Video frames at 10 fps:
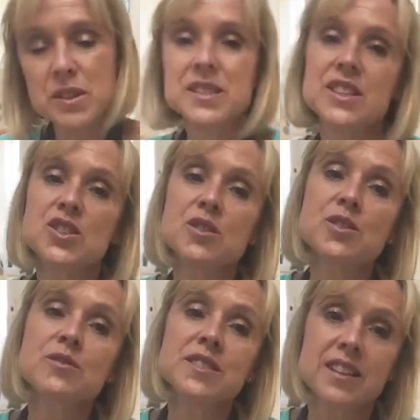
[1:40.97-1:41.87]
Well, did you
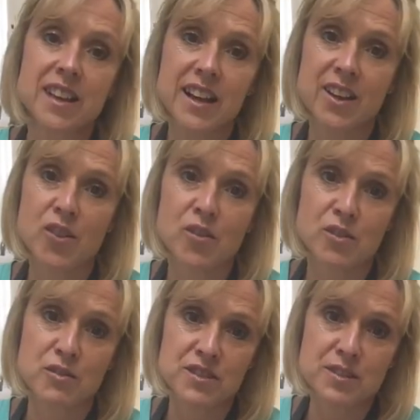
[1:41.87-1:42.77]
used to like a
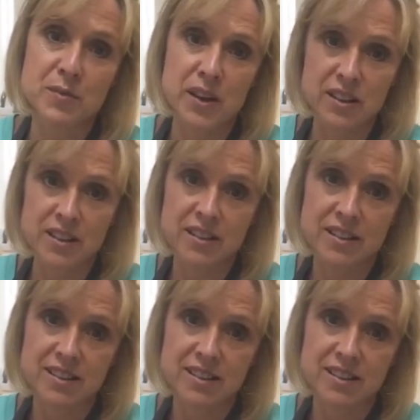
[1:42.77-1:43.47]
hot cross bun?